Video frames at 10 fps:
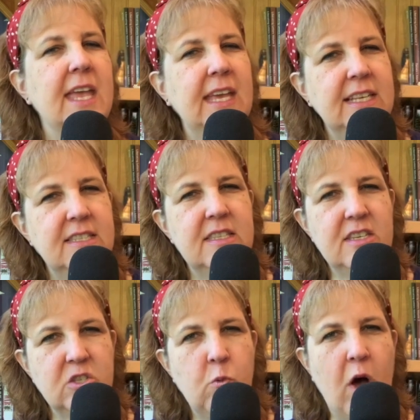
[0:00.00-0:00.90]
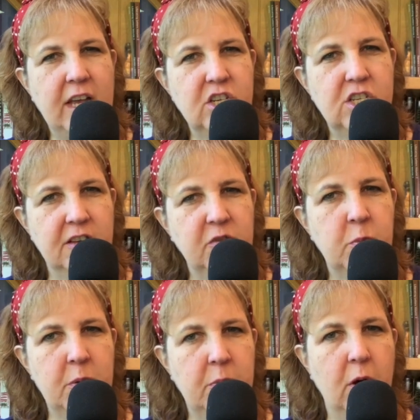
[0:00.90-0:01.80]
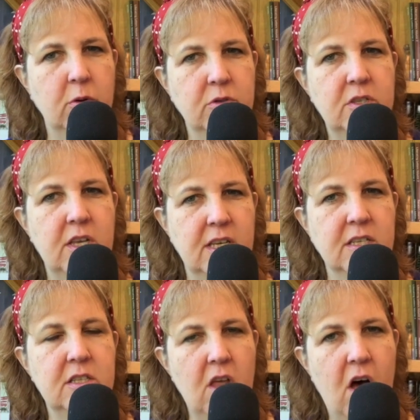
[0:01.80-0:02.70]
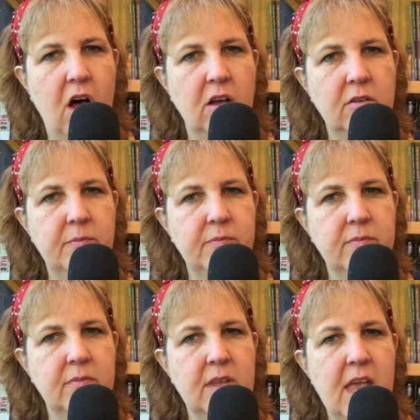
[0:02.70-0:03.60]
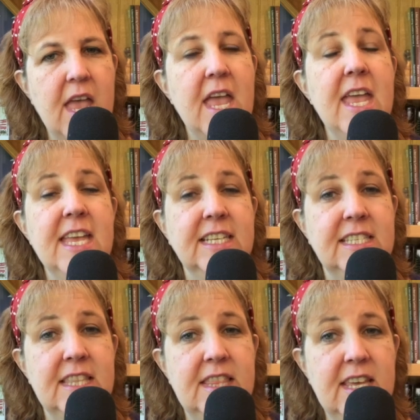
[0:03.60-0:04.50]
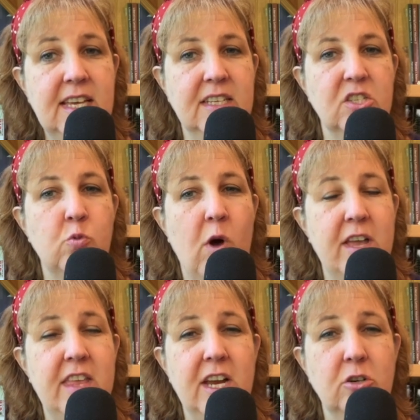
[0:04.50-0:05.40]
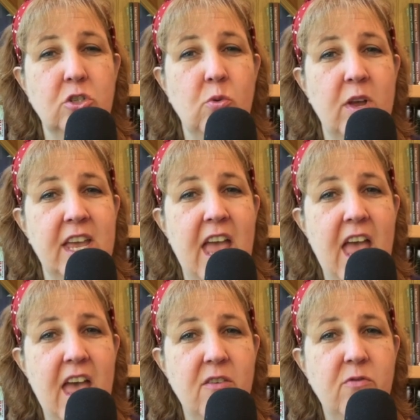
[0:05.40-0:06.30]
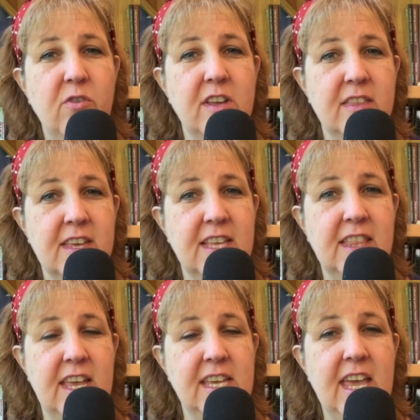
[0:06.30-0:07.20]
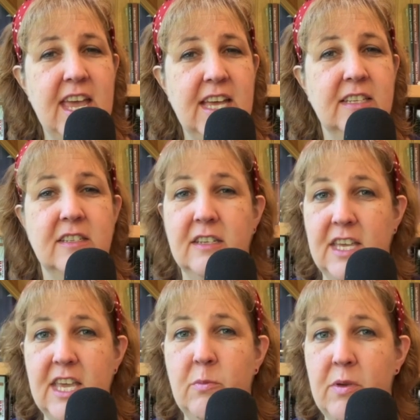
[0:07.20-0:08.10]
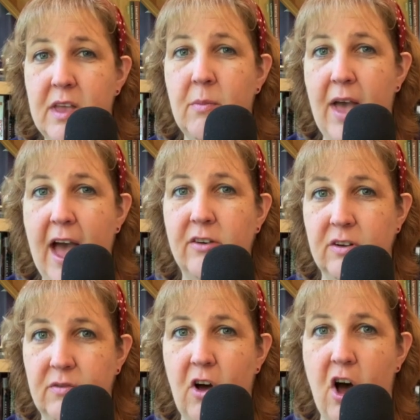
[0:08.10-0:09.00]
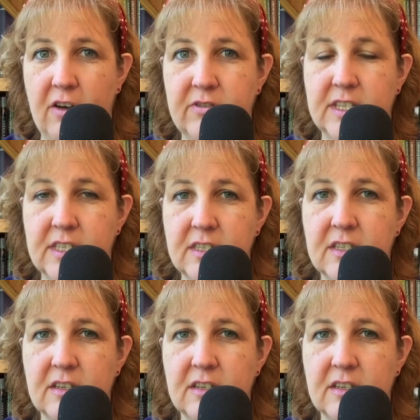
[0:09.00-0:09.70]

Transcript: Is this why Schiff proposed his law? Is this why they are doing everything they can to keep him out of office?